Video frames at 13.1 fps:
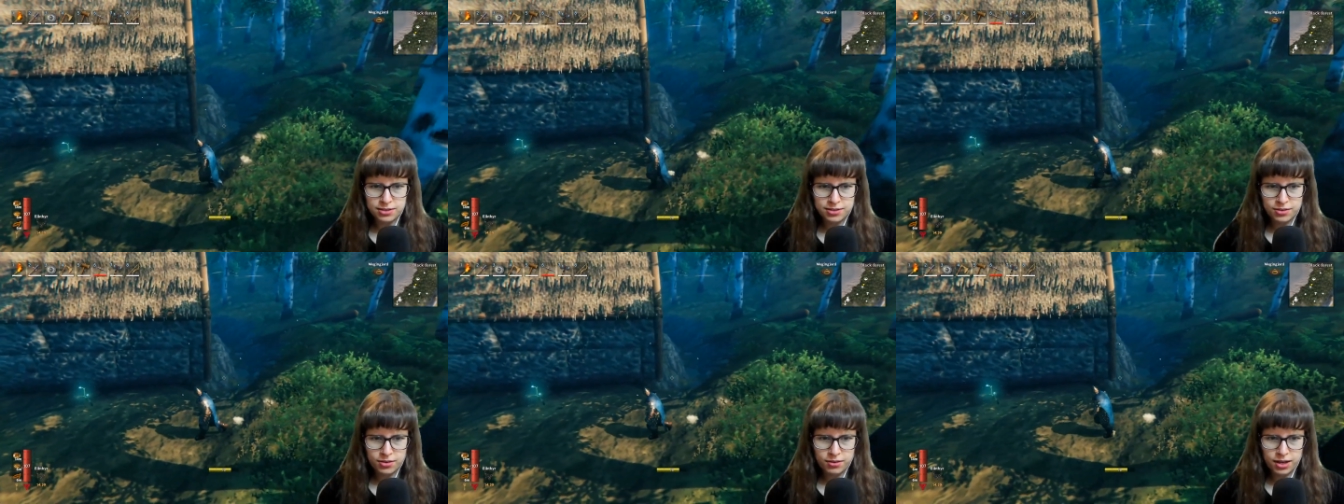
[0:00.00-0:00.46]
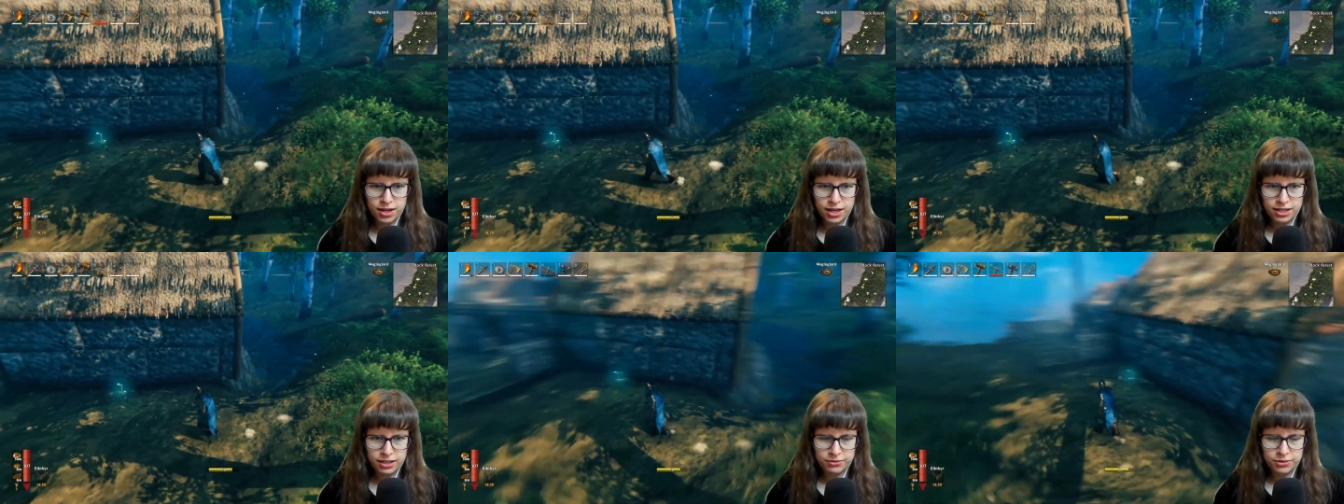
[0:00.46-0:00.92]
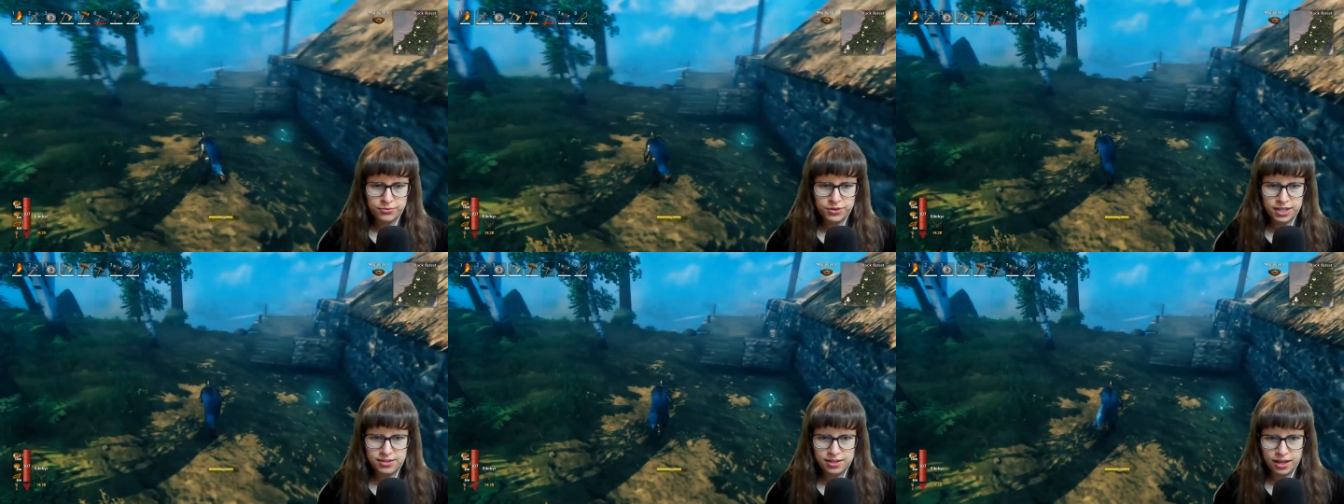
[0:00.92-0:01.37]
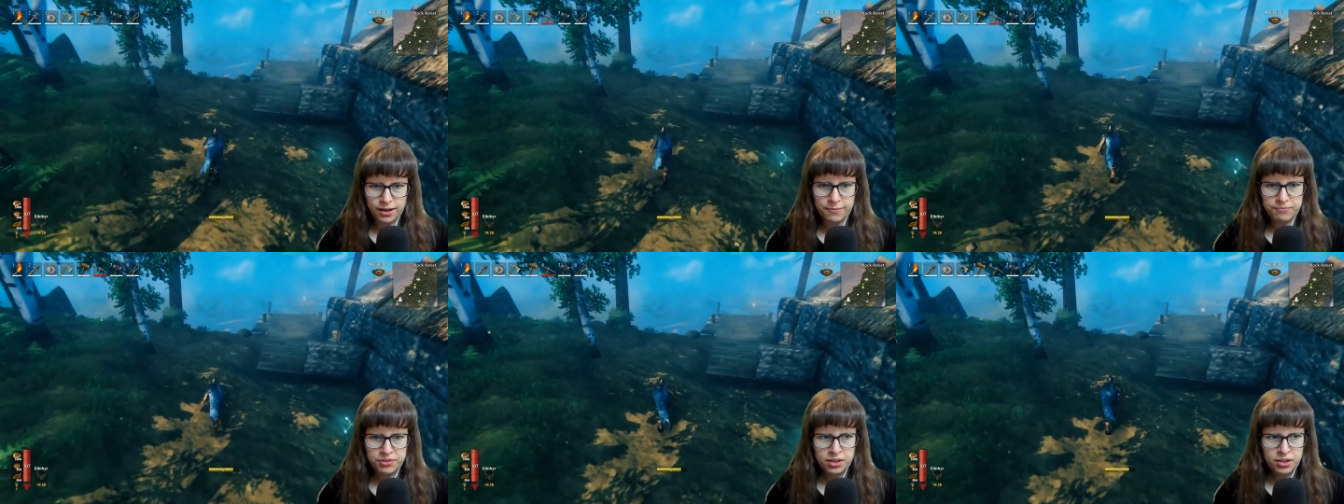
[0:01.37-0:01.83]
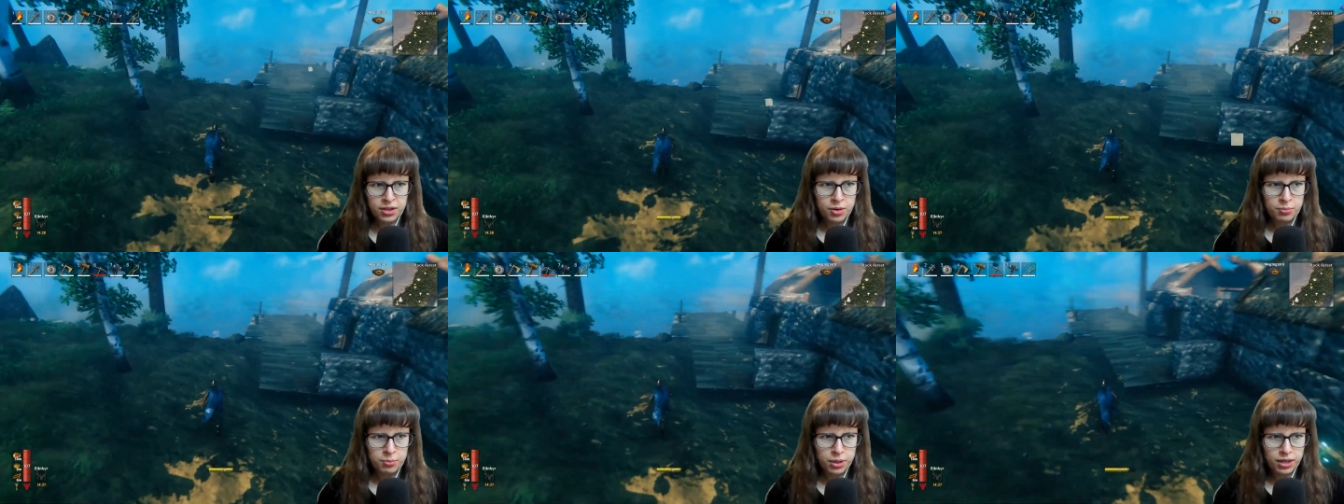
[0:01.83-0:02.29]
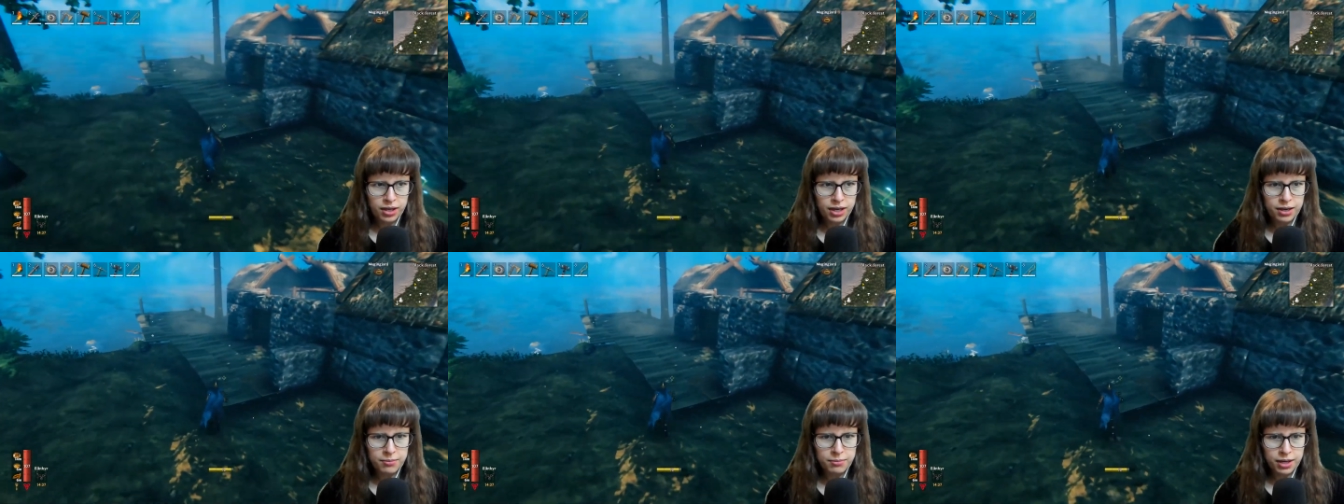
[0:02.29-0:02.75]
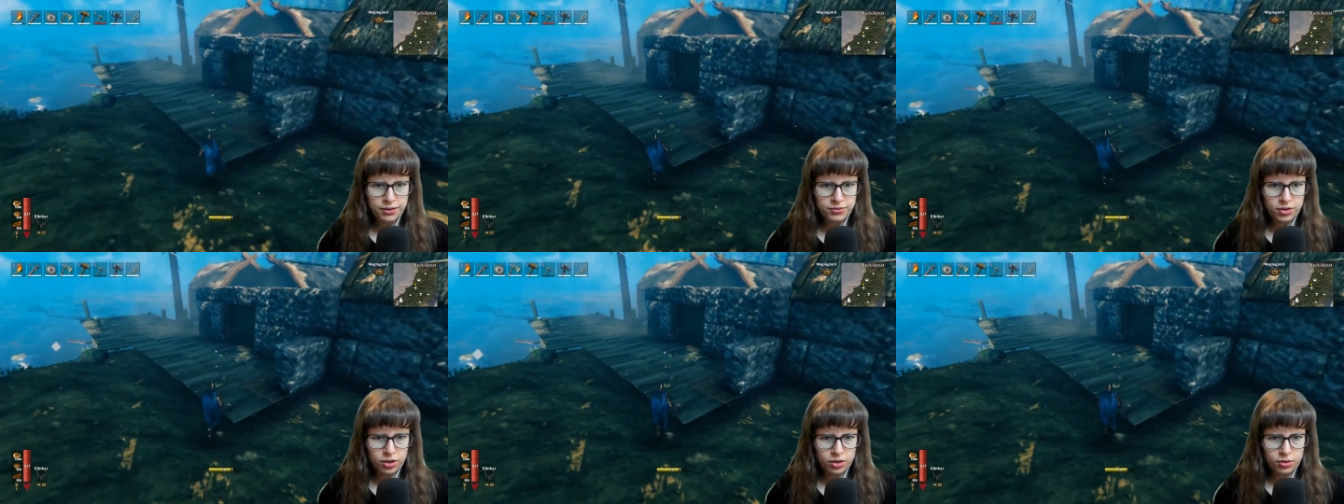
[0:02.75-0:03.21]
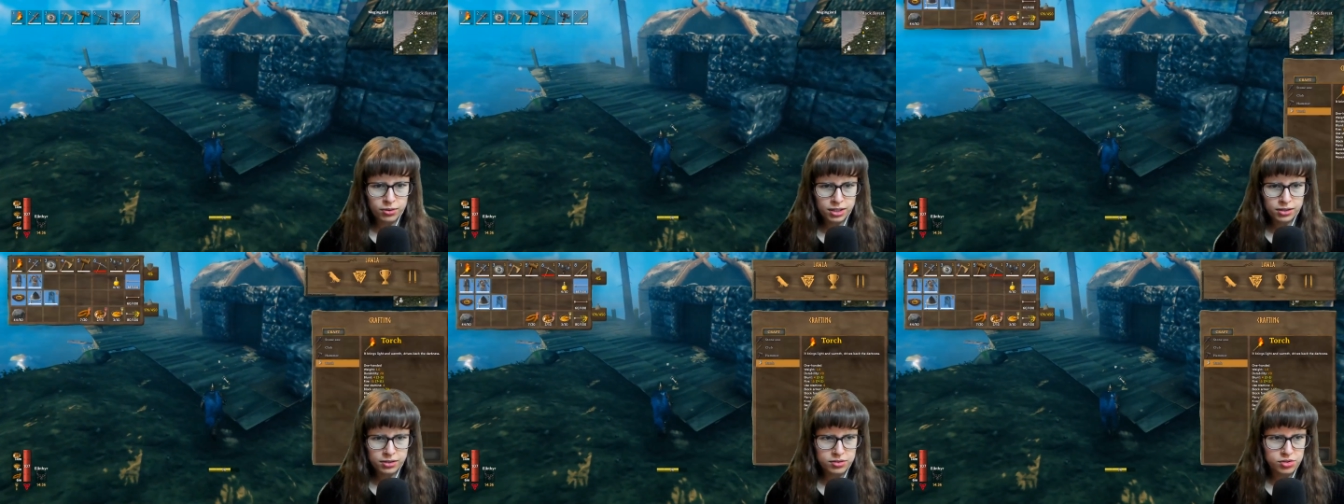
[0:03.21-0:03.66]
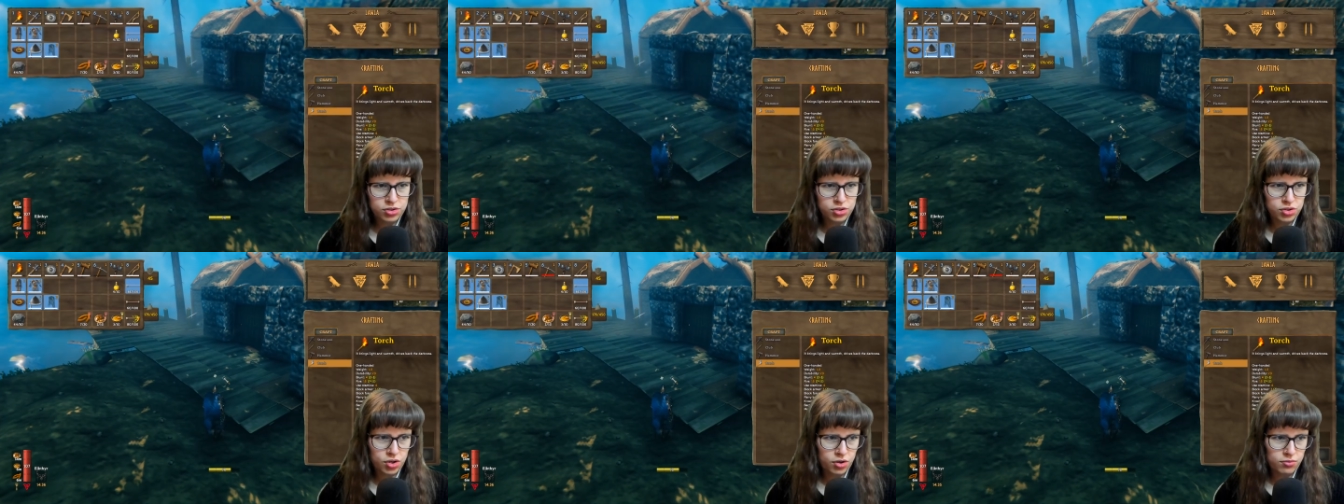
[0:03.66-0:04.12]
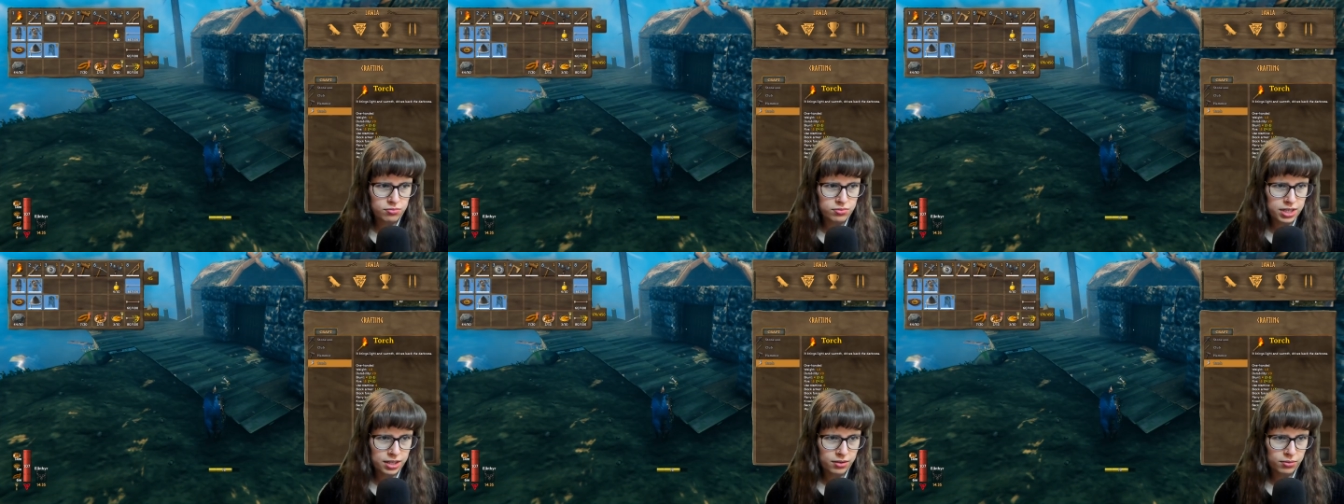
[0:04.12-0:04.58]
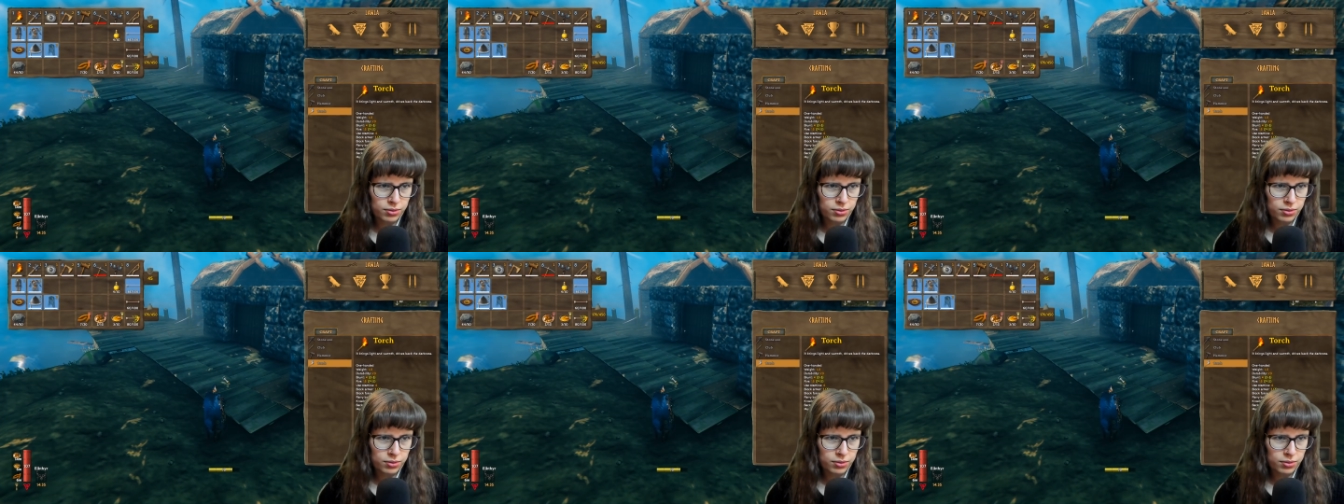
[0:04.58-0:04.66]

So uh, I'm going to have to fix that. But um, I've got quite a lot of stone now.